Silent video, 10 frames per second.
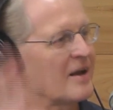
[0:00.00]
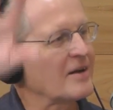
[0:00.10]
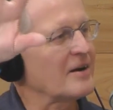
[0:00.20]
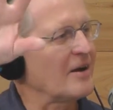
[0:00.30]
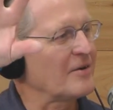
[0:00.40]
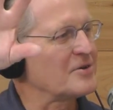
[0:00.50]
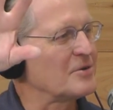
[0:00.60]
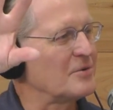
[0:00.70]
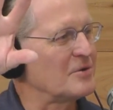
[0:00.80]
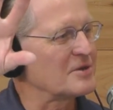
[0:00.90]
kicked out of
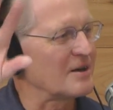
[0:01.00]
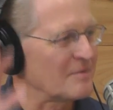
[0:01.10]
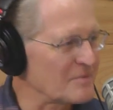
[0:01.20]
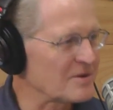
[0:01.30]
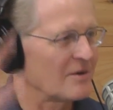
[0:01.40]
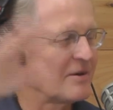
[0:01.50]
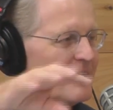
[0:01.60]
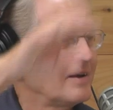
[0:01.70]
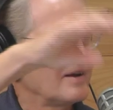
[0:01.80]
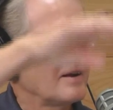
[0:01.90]
Jerusalem. So,
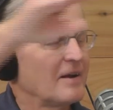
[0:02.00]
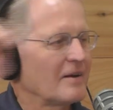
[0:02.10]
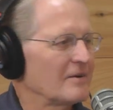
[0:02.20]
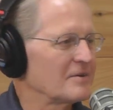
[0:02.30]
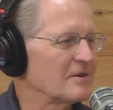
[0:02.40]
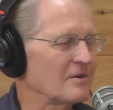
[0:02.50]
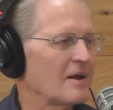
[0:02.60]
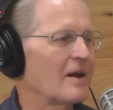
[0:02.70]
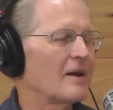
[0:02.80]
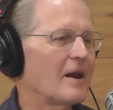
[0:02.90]
hmm. you know, so
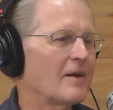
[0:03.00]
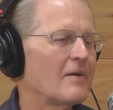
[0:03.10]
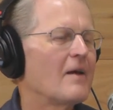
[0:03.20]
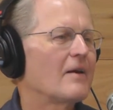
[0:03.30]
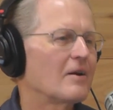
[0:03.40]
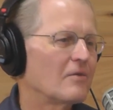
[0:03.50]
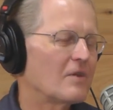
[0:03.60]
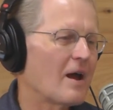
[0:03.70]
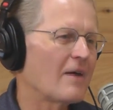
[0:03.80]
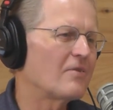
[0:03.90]
and and you know,
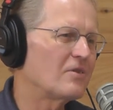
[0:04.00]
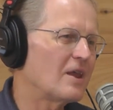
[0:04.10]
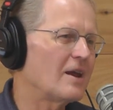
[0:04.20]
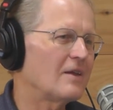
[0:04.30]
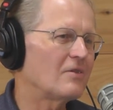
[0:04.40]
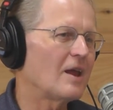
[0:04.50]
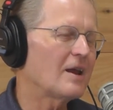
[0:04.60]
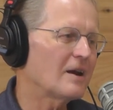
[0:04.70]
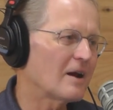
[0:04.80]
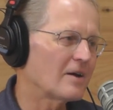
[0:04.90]
they they
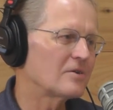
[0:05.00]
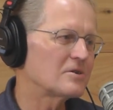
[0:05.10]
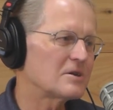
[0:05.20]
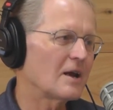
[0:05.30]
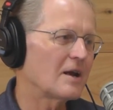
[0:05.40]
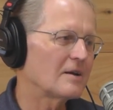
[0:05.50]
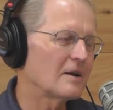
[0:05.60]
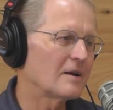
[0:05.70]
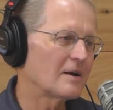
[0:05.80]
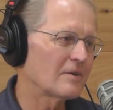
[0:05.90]
can understand a
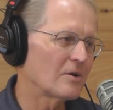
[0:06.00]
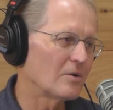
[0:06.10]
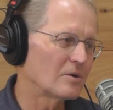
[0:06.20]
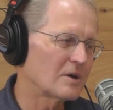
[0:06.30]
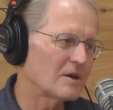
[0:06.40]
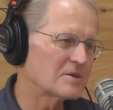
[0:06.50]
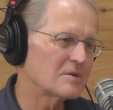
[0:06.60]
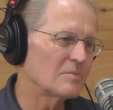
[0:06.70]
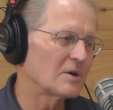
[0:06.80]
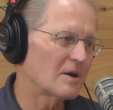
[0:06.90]
lot of the Old
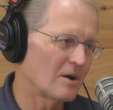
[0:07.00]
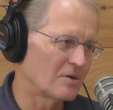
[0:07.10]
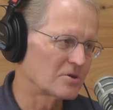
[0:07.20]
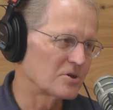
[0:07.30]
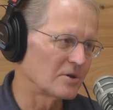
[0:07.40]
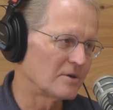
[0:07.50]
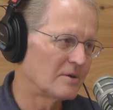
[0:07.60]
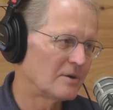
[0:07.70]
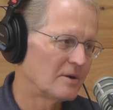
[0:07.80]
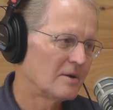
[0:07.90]
Testament culture
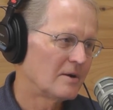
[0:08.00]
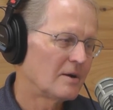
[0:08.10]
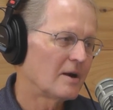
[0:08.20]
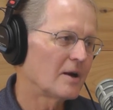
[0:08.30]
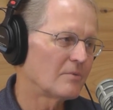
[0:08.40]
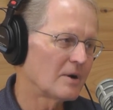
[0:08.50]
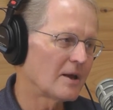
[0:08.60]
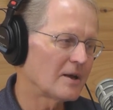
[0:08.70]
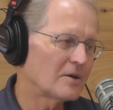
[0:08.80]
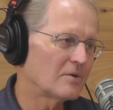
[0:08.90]
mm-hmm. and
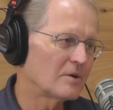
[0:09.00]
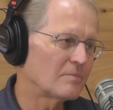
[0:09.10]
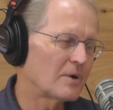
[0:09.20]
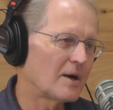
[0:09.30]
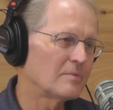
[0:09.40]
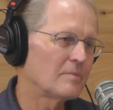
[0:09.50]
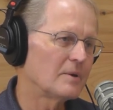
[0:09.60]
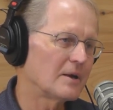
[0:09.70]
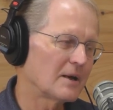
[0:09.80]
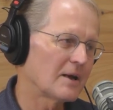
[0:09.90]
relate to it
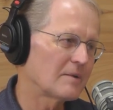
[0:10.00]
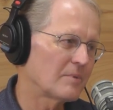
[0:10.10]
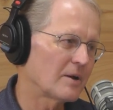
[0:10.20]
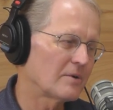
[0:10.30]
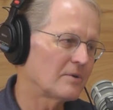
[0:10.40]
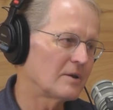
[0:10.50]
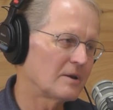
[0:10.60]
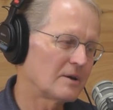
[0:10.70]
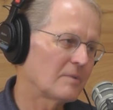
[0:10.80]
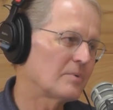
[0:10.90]
probably a lot better than
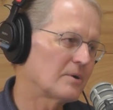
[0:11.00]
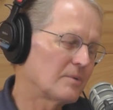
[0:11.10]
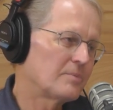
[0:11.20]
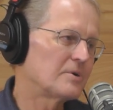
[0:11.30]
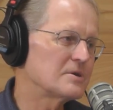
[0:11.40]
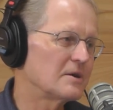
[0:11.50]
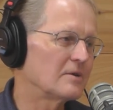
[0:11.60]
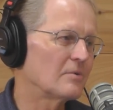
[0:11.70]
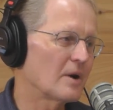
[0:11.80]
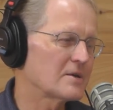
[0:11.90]
the typical person in
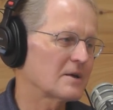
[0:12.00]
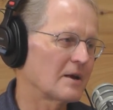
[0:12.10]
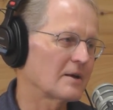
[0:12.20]
the West can.